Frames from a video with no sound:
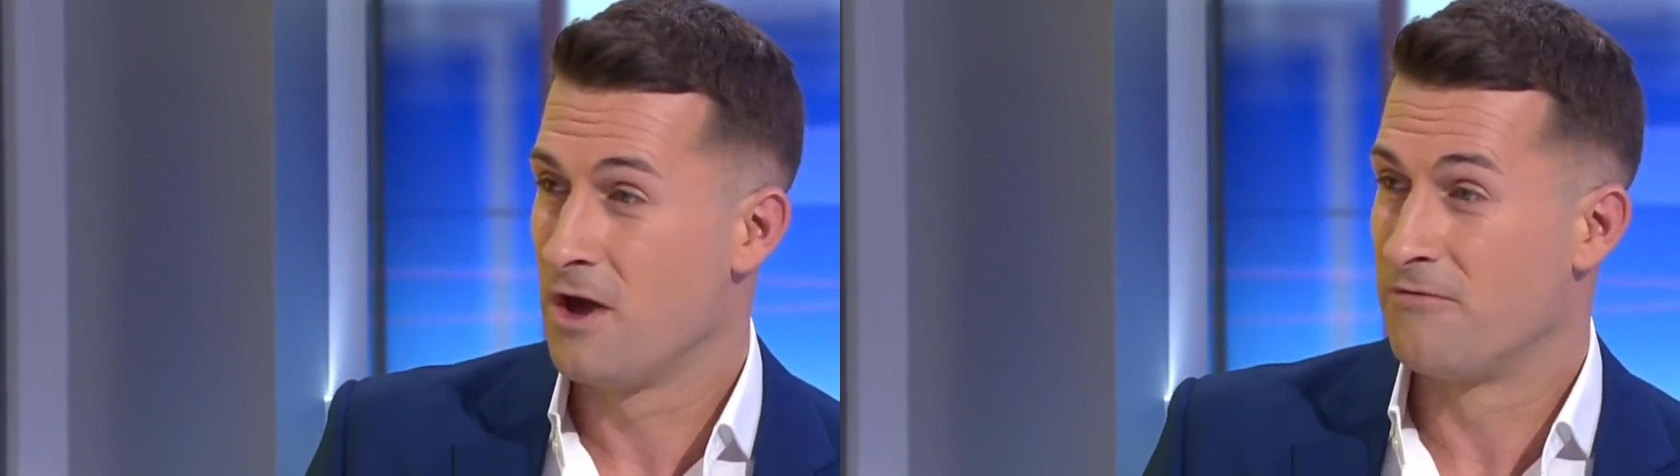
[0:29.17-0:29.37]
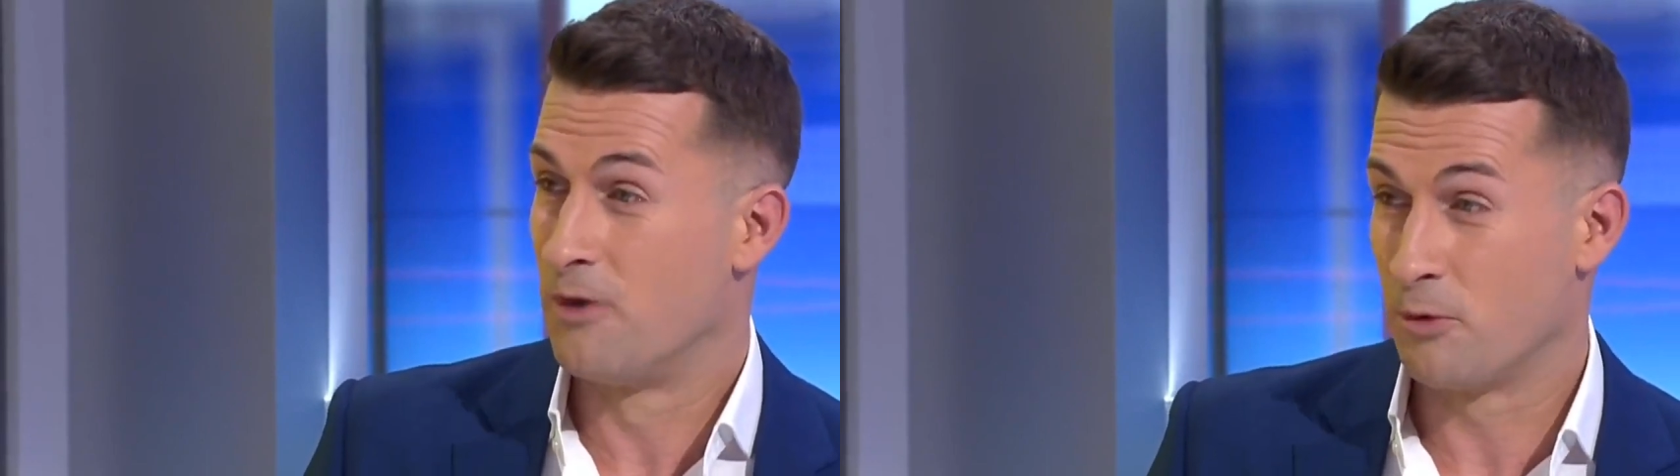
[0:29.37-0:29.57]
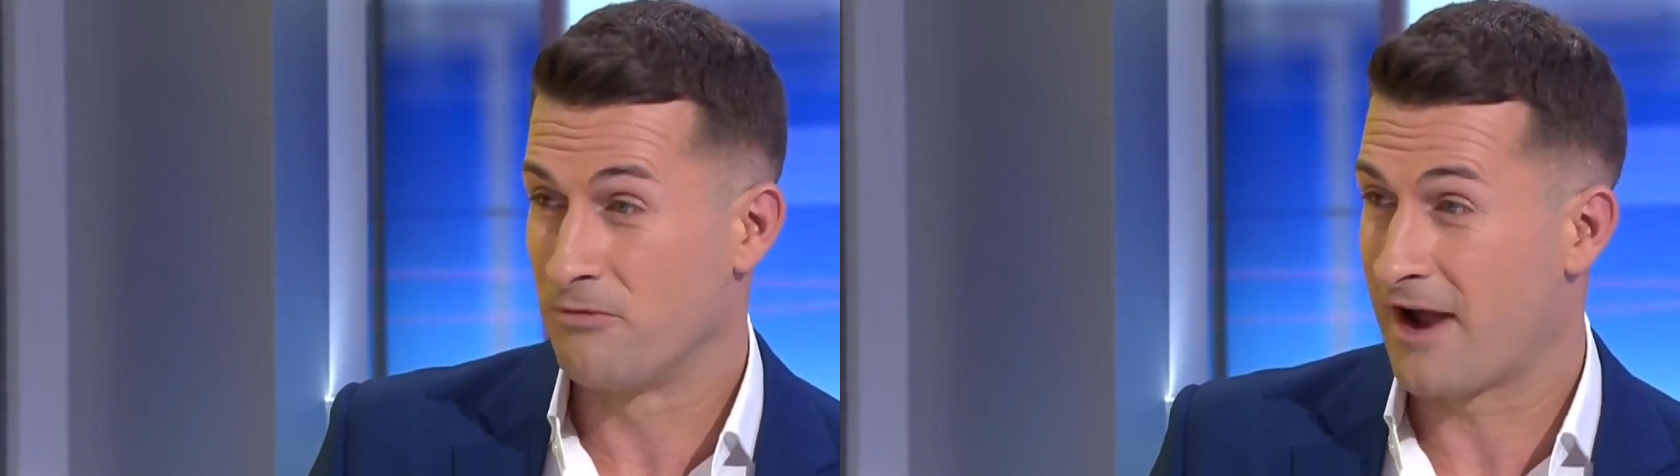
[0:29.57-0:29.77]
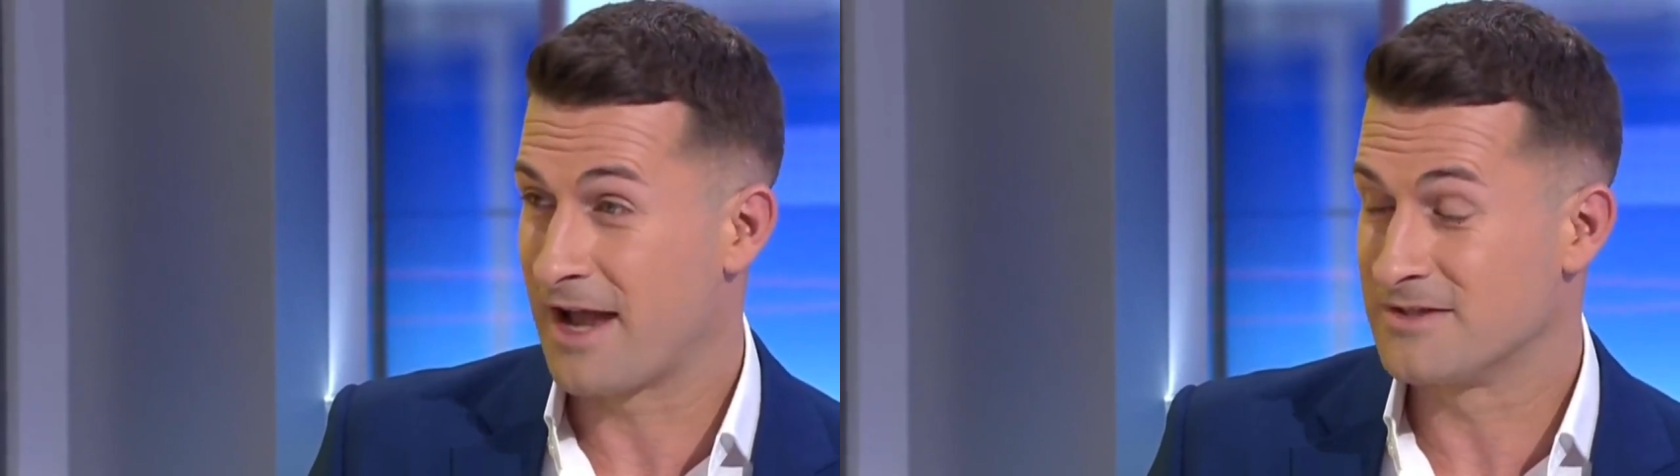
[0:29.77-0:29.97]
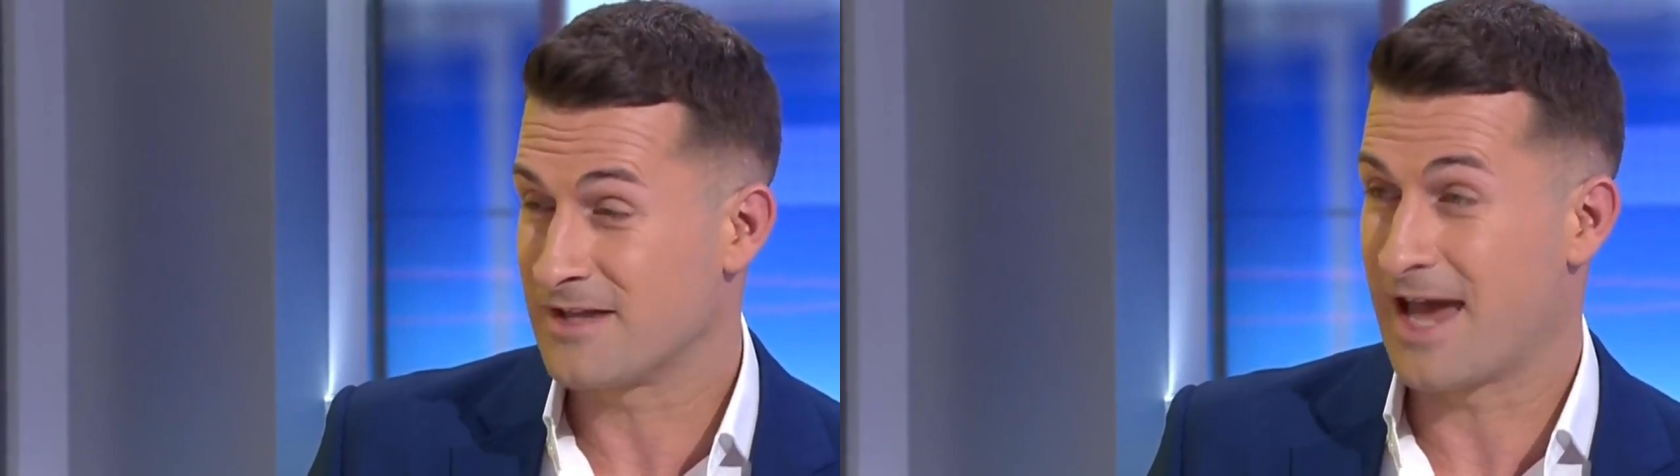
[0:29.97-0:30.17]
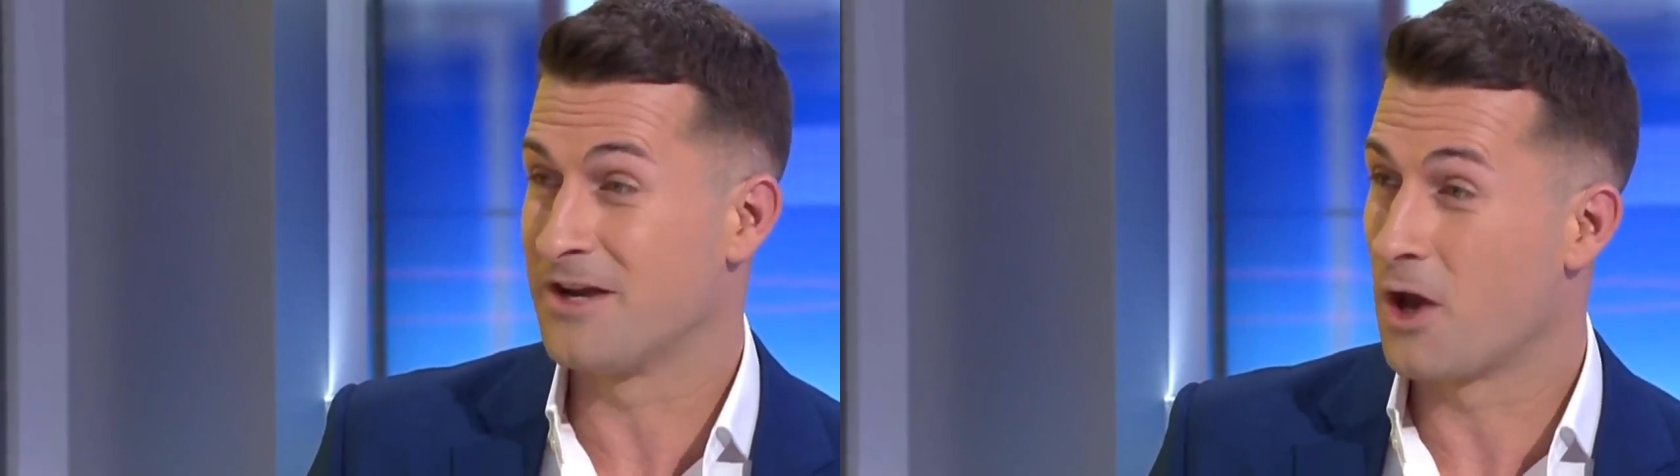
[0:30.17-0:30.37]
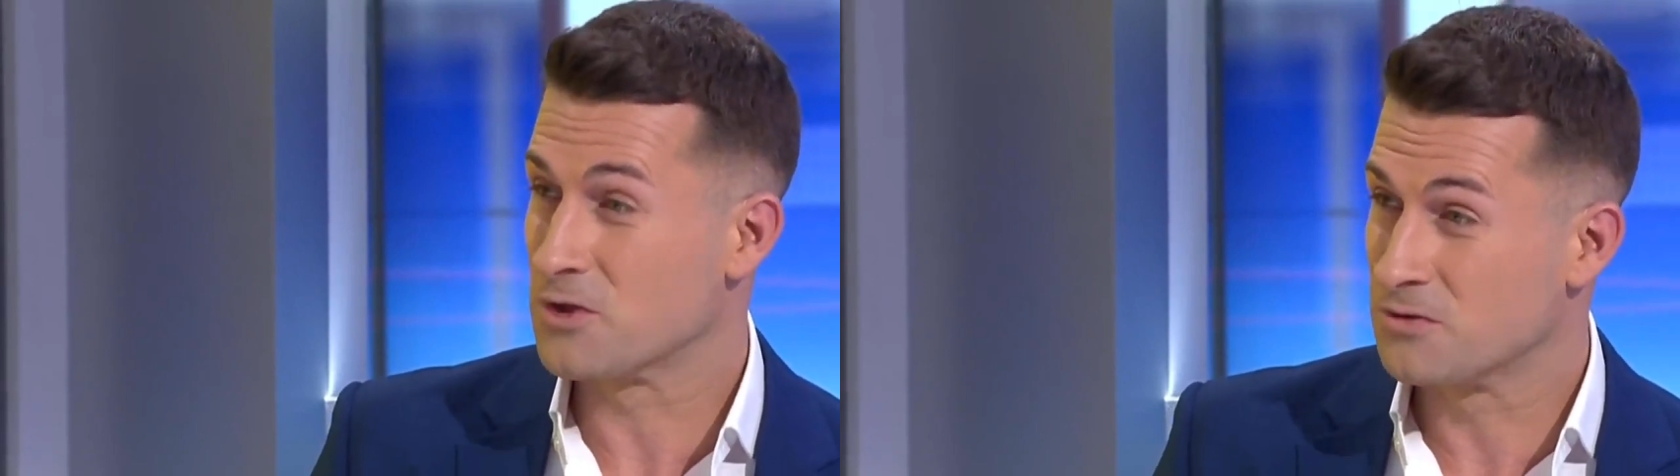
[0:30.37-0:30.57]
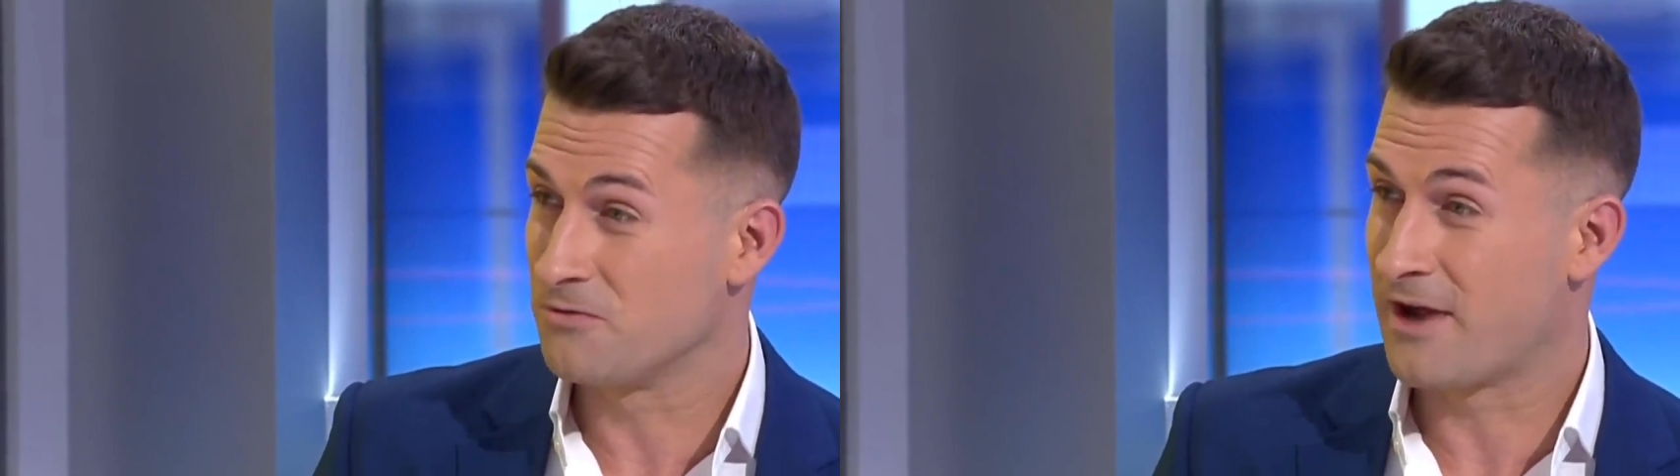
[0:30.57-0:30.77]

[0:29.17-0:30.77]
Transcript: football fans and Arsenal